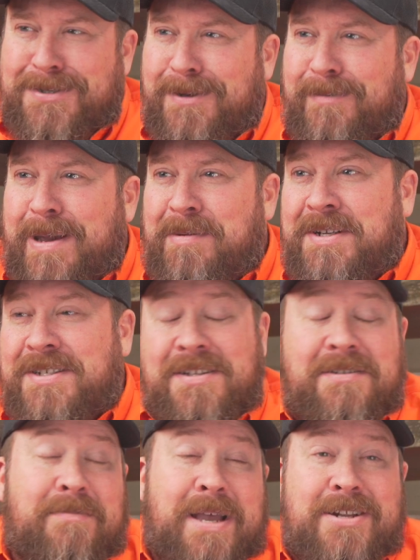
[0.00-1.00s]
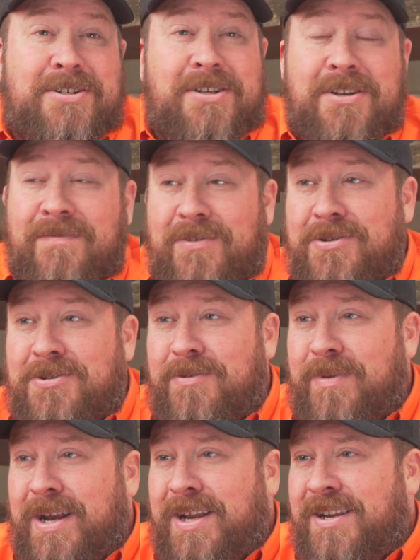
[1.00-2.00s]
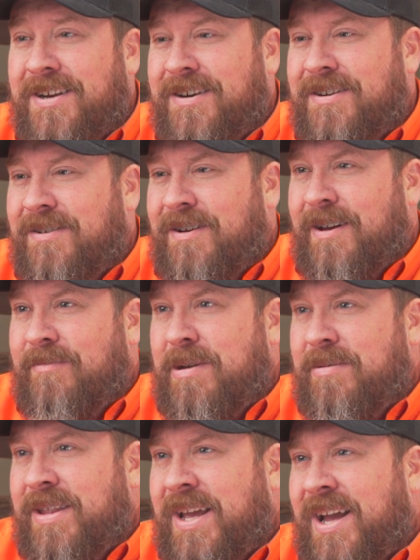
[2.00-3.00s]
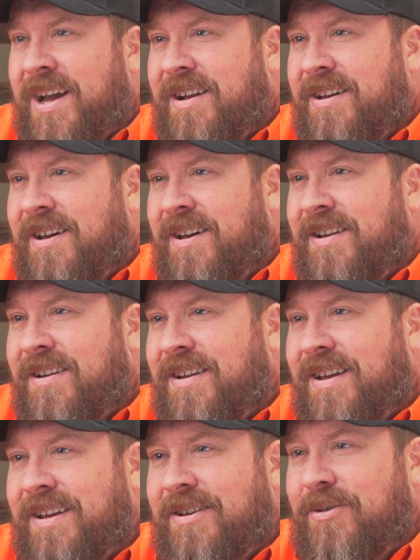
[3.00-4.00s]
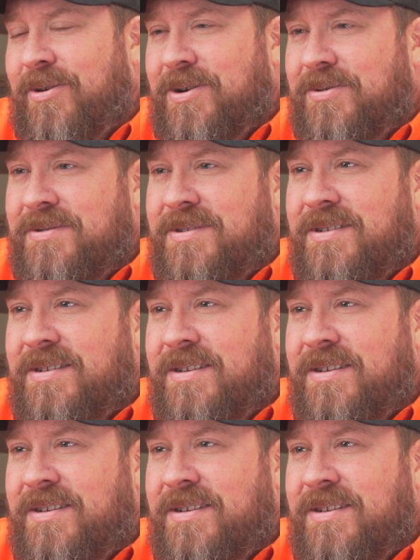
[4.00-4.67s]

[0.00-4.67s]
So maybe it's the magic of YouTube editing. Maybe they got cut. Who knows?